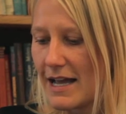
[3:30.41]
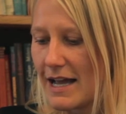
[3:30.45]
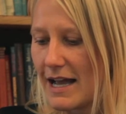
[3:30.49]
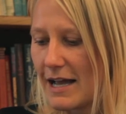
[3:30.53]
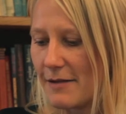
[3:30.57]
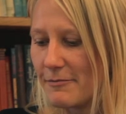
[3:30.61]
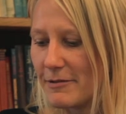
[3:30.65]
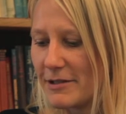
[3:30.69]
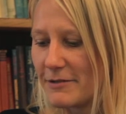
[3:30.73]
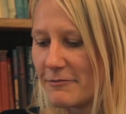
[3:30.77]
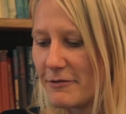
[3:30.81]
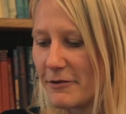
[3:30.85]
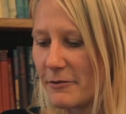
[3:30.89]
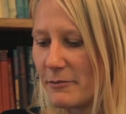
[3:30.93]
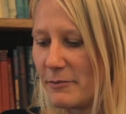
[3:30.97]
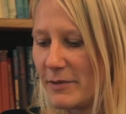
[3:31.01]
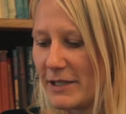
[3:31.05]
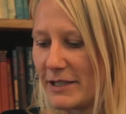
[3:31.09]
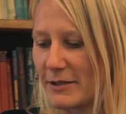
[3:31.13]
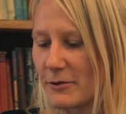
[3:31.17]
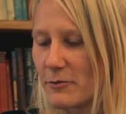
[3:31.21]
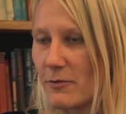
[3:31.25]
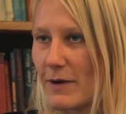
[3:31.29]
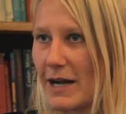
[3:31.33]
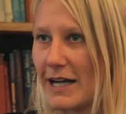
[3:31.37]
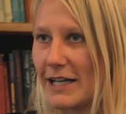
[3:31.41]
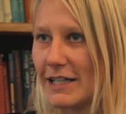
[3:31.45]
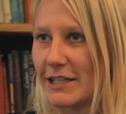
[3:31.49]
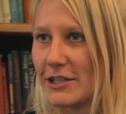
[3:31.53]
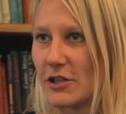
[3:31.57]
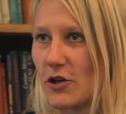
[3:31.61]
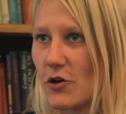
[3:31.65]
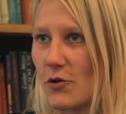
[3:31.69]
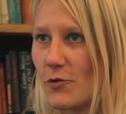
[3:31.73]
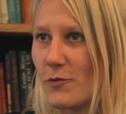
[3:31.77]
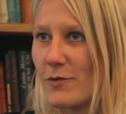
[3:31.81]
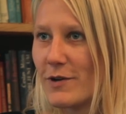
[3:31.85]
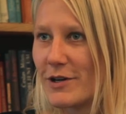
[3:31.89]
I mean, we've been
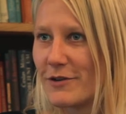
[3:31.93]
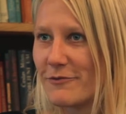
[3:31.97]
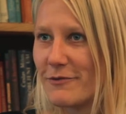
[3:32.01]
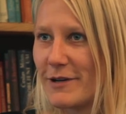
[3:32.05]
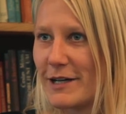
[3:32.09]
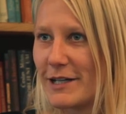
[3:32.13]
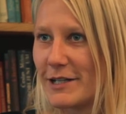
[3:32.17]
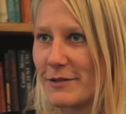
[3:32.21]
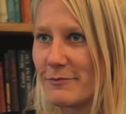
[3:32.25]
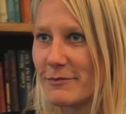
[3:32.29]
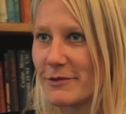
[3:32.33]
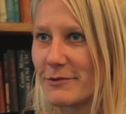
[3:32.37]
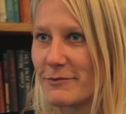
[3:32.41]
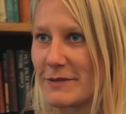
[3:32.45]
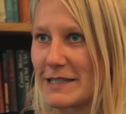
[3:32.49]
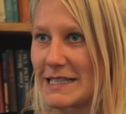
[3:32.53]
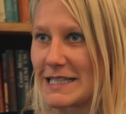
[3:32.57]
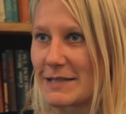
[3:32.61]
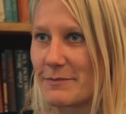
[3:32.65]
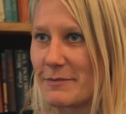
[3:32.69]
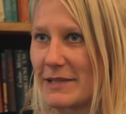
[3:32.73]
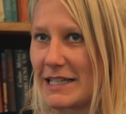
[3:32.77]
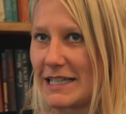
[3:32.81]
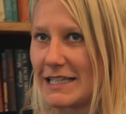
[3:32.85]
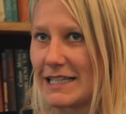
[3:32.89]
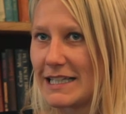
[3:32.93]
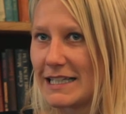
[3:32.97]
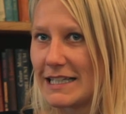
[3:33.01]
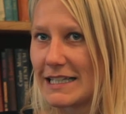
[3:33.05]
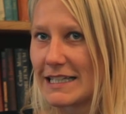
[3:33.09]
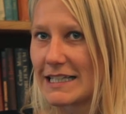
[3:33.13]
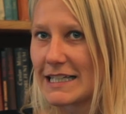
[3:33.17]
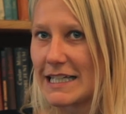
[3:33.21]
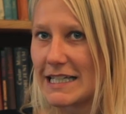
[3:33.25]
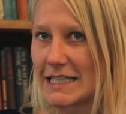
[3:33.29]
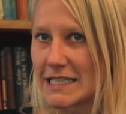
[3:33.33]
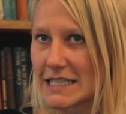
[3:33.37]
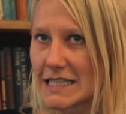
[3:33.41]
quite overwhelmed with
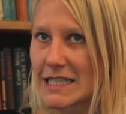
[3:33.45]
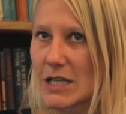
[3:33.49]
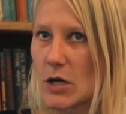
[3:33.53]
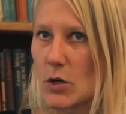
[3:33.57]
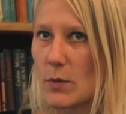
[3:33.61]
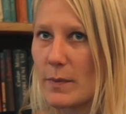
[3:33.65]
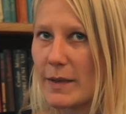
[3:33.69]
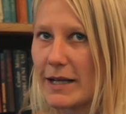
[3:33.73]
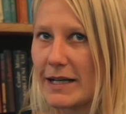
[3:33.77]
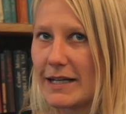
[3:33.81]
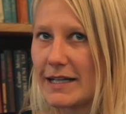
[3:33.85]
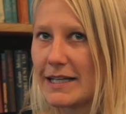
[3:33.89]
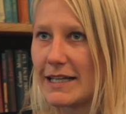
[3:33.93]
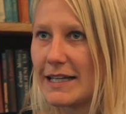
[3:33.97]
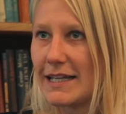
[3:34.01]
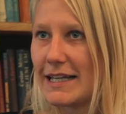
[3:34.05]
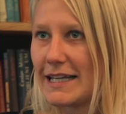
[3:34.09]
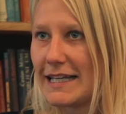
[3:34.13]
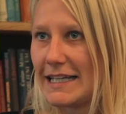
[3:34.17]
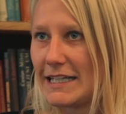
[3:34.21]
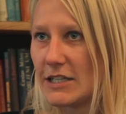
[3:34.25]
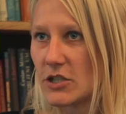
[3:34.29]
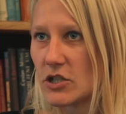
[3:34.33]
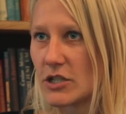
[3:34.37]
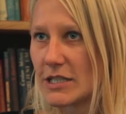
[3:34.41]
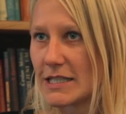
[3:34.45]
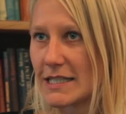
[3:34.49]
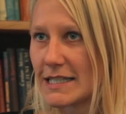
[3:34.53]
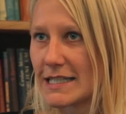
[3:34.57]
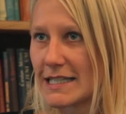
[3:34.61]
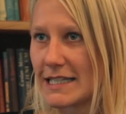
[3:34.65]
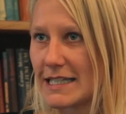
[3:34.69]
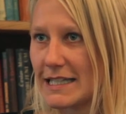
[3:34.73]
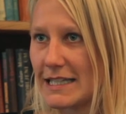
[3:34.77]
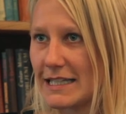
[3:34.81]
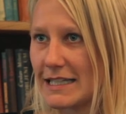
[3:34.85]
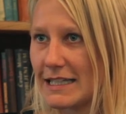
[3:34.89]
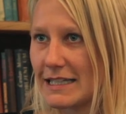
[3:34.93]
meeting so many
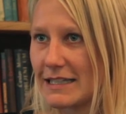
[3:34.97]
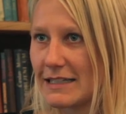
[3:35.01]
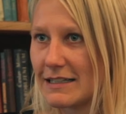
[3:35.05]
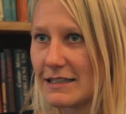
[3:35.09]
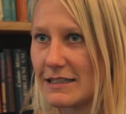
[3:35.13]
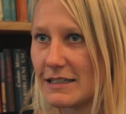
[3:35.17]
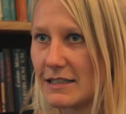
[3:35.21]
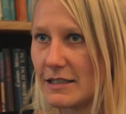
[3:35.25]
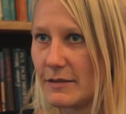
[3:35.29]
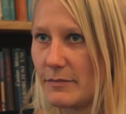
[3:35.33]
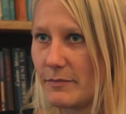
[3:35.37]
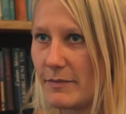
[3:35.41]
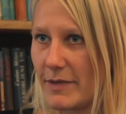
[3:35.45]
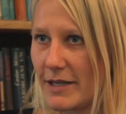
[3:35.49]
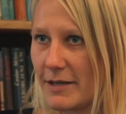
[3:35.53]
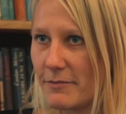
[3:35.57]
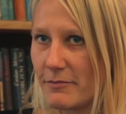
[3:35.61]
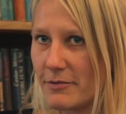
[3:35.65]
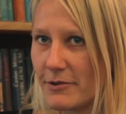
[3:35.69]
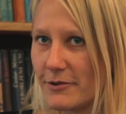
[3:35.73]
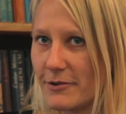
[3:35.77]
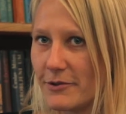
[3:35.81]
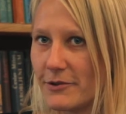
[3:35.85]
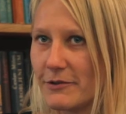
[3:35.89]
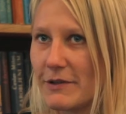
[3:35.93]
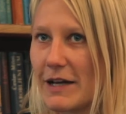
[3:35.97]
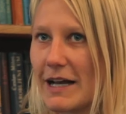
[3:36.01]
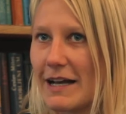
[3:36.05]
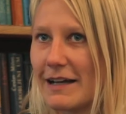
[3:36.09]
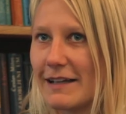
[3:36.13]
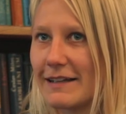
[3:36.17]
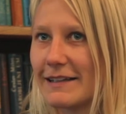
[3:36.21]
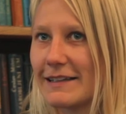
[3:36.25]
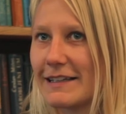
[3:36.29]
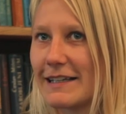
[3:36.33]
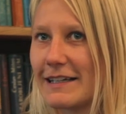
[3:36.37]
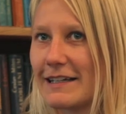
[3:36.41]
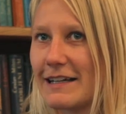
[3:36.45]
interesting people,
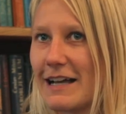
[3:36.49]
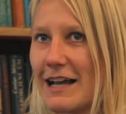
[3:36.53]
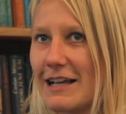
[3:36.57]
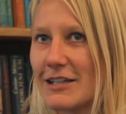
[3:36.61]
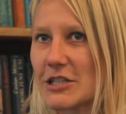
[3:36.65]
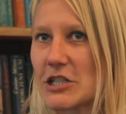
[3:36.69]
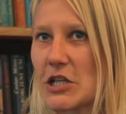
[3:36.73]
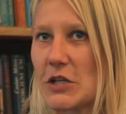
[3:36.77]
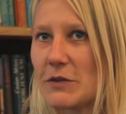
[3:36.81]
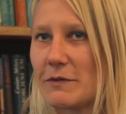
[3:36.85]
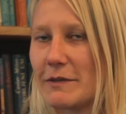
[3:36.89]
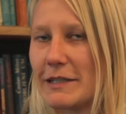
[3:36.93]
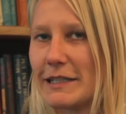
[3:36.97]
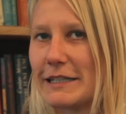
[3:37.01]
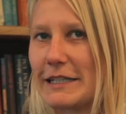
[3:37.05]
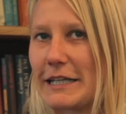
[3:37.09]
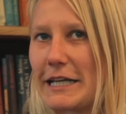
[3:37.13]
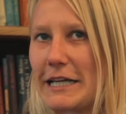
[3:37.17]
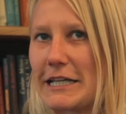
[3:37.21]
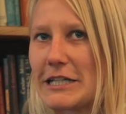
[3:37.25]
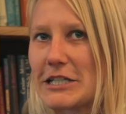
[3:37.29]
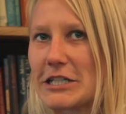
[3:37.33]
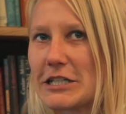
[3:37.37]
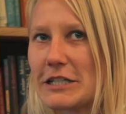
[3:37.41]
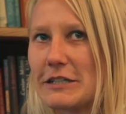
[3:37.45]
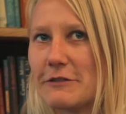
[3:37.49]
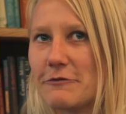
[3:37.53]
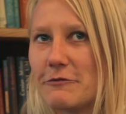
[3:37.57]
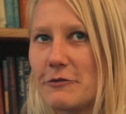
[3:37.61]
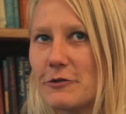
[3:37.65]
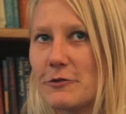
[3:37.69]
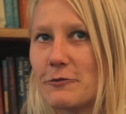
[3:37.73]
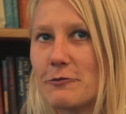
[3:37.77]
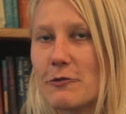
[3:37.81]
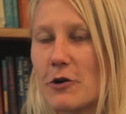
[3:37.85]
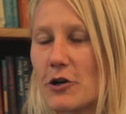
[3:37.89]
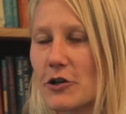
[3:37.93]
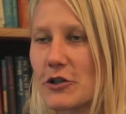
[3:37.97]
and also we engaged in a
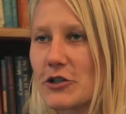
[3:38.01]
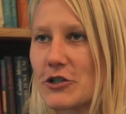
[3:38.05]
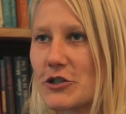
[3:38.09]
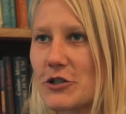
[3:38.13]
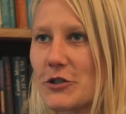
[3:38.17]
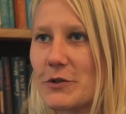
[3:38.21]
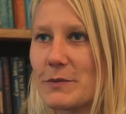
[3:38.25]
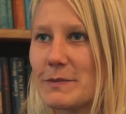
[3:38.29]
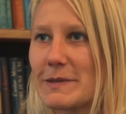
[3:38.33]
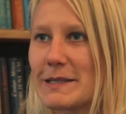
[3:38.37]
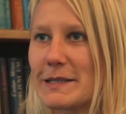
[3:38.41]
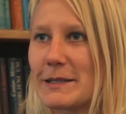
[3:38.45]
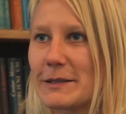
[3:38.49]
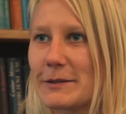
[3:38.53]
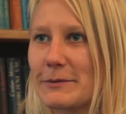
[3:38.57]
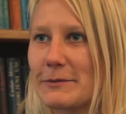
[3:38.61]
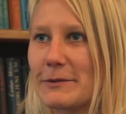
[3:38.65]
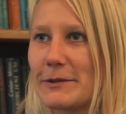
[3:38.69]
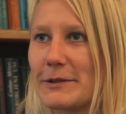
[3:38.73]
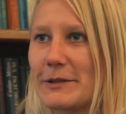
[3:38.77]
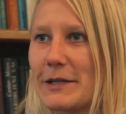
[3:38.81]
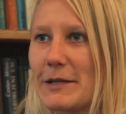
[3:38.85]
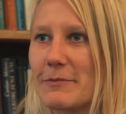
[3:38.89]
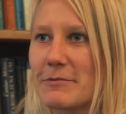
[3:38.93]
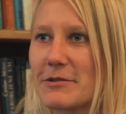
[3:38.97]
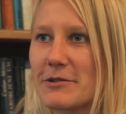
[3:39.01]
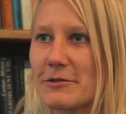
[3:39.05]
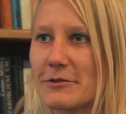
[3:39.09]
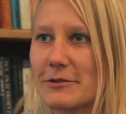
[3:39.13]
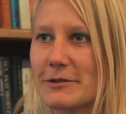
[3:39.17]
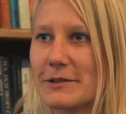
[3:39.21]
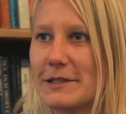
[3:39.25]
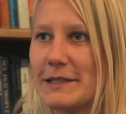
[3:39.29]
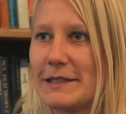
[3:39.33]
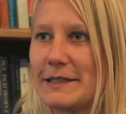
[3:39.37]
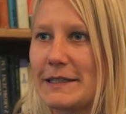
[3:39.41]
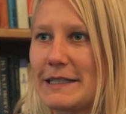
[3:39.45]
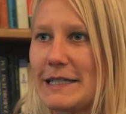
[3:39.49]
few workshops that were
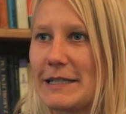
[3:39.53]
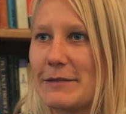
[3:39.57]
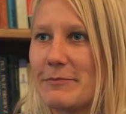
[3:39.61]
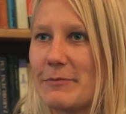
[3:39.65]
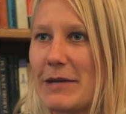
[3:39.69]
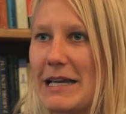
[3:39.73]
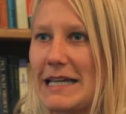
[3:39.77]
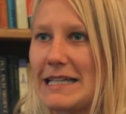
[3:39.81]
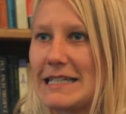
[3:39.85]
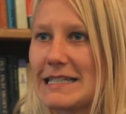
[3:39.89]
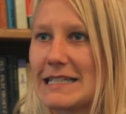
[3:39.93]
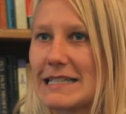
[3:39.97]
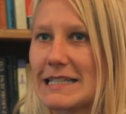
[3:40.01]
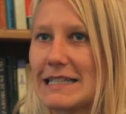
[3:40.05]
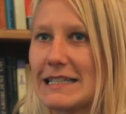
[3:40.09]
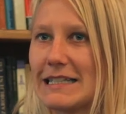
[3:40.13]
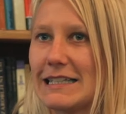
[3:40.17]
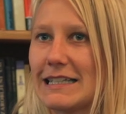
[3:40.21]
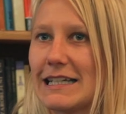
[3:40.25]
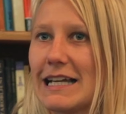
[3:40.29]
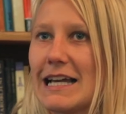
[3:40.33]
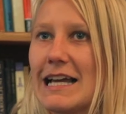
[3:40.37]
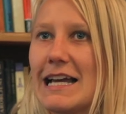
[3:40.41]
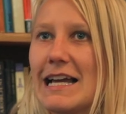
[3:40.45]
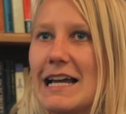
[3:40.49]
absolutely amazing.